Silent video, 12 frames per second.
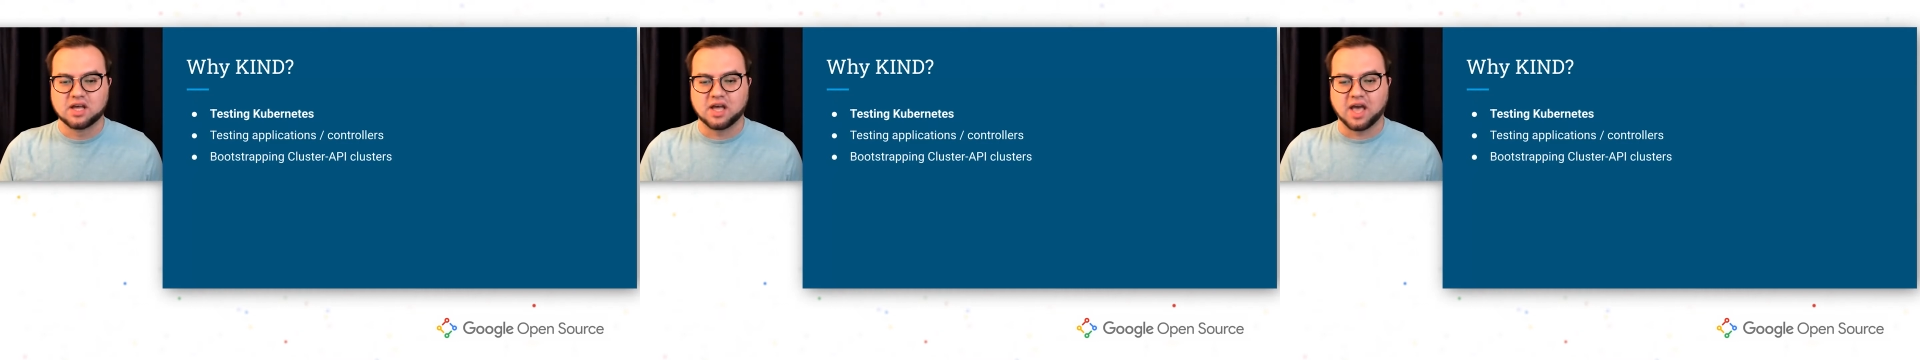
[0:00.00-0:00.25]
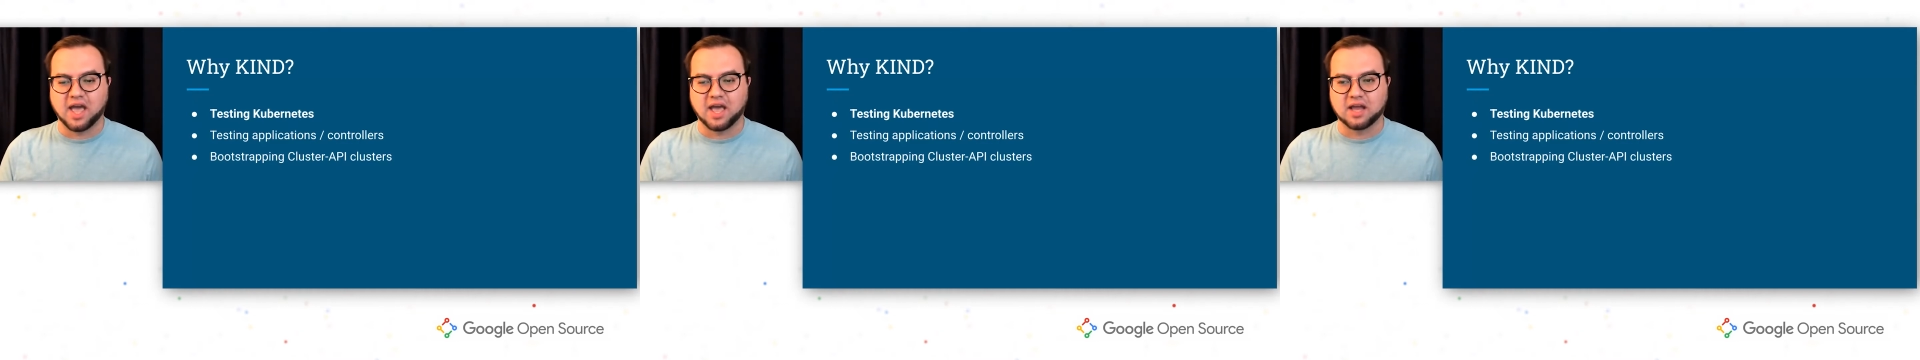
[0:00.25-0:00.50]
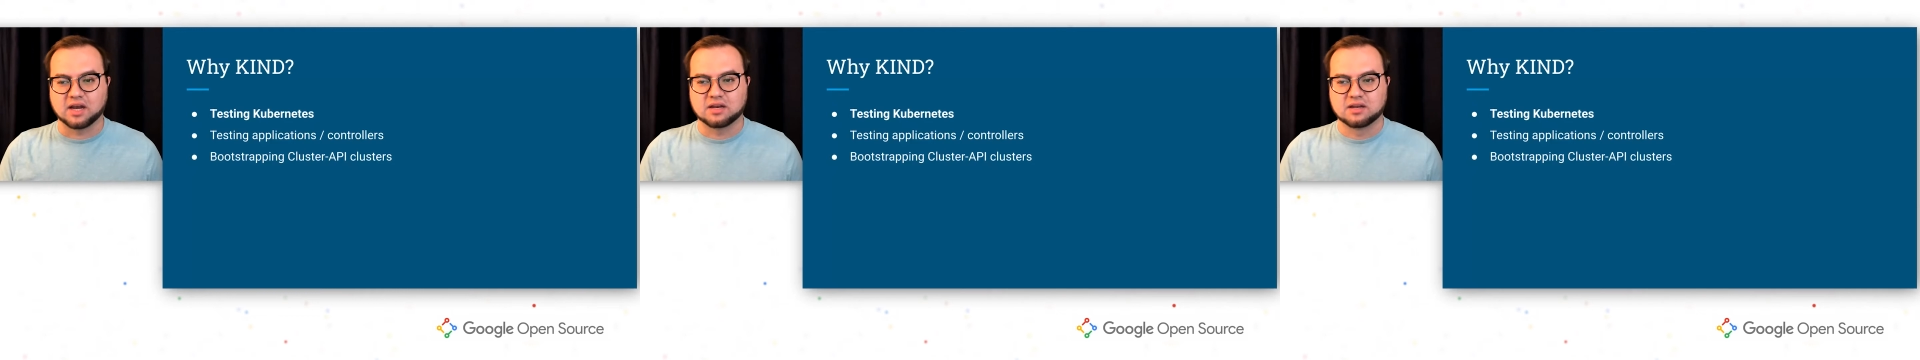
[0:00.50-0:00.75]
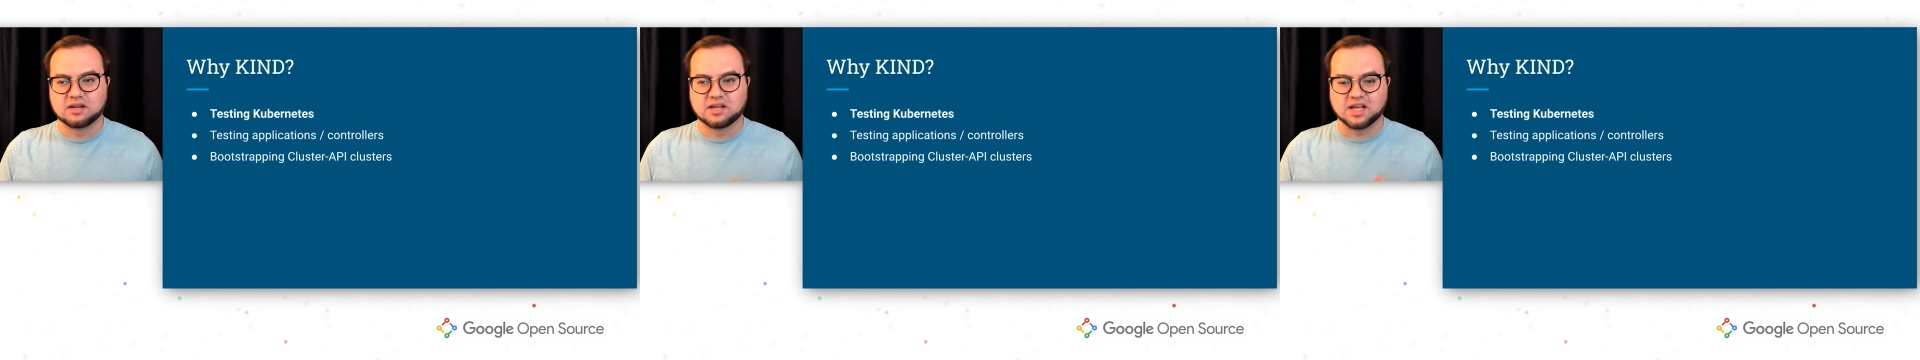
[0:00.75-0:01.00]
And
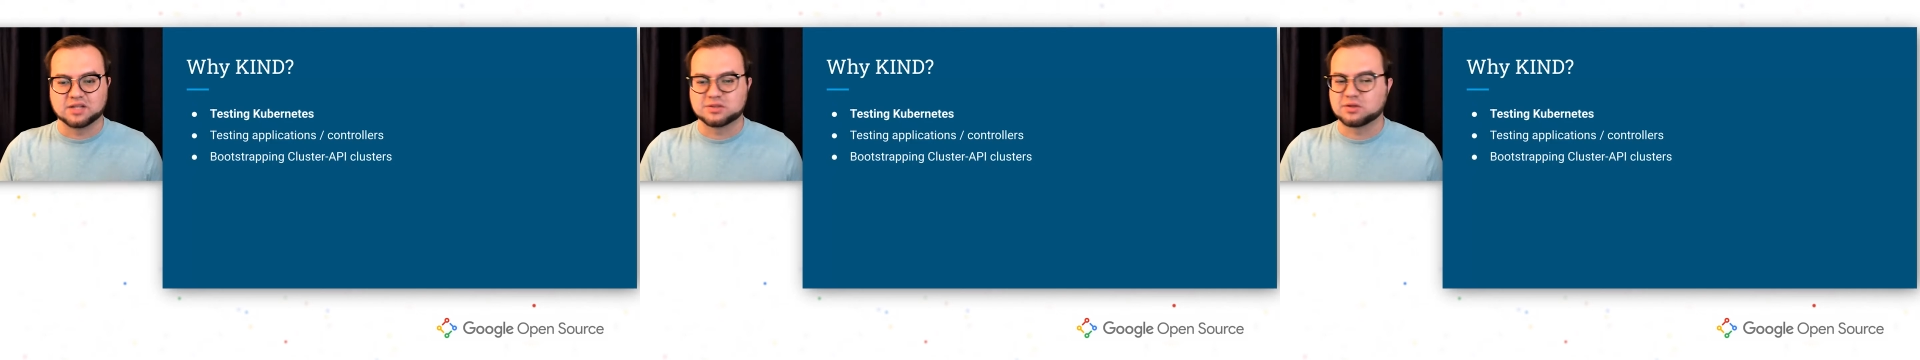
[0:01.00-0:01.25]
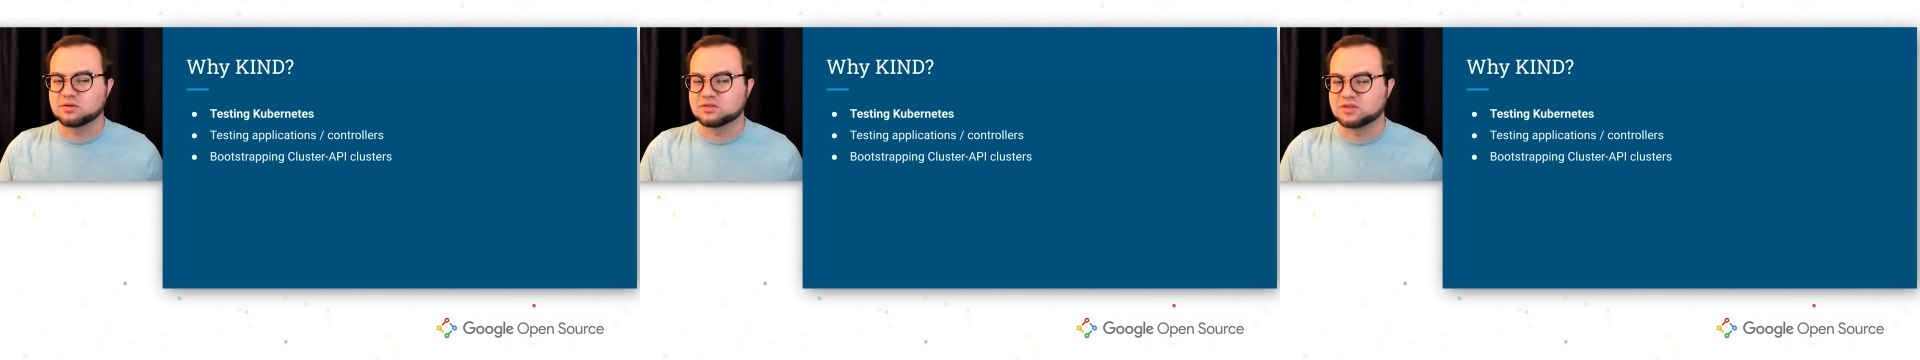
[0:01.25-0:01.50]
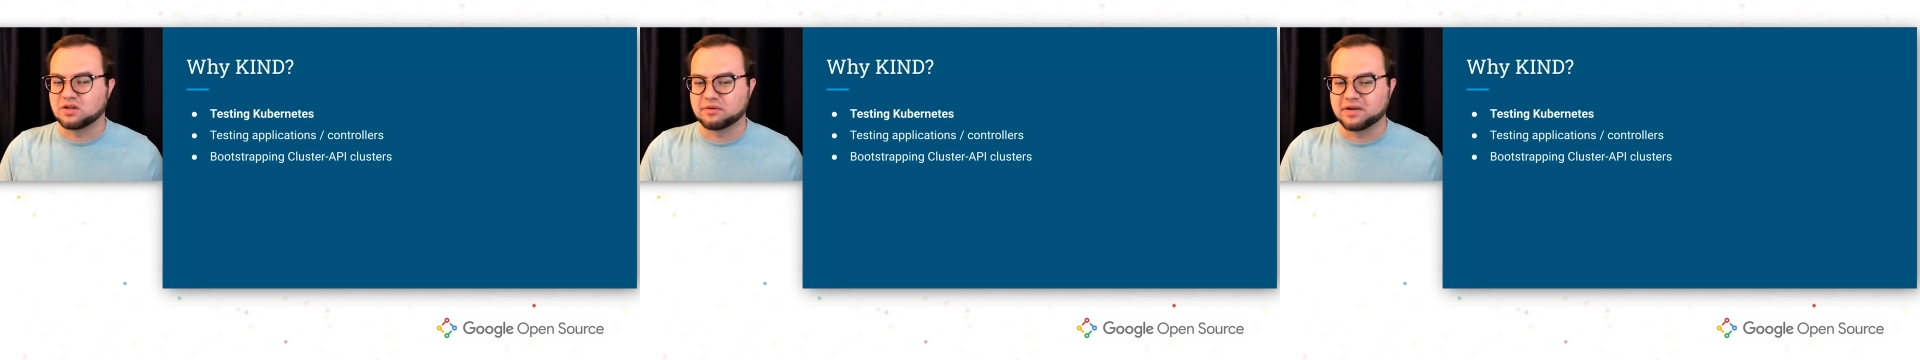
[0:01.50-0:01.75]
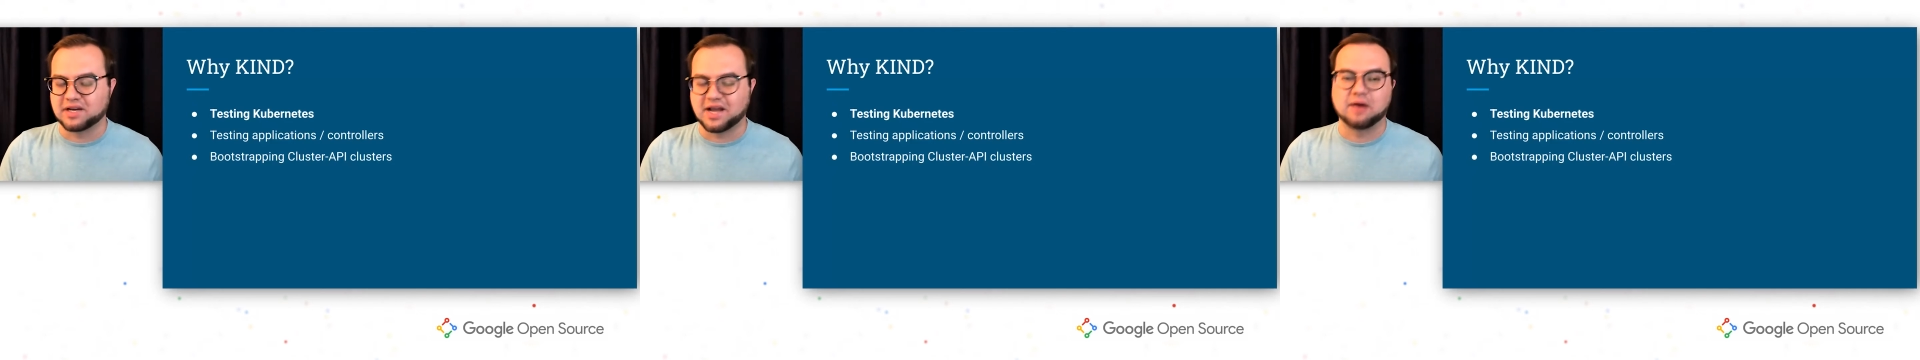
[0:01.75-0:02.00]
it's turtles all the
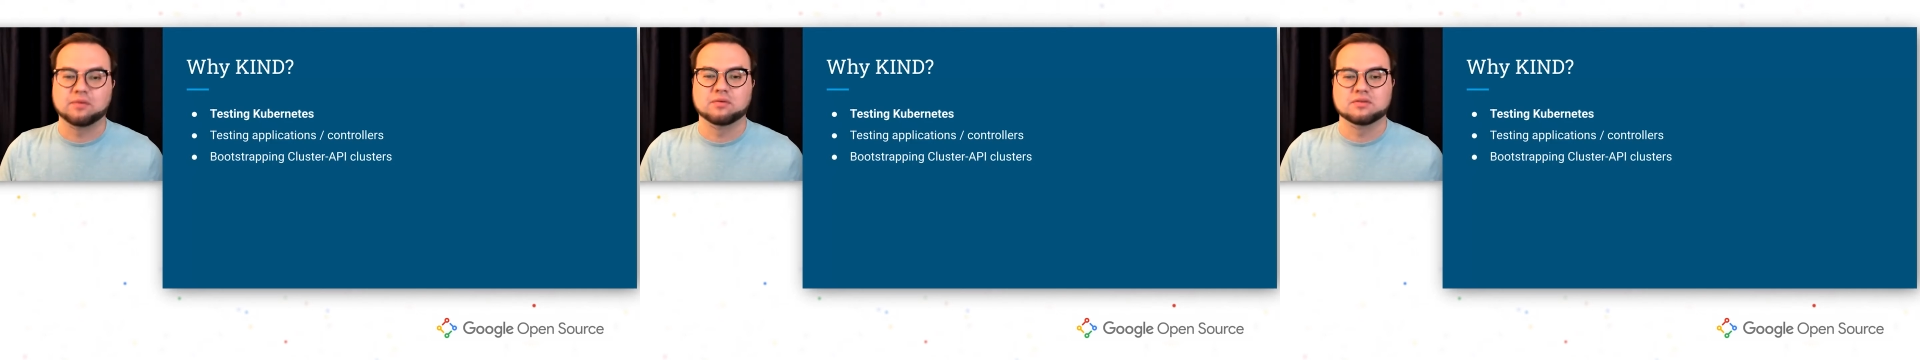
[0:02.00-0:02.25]
way down,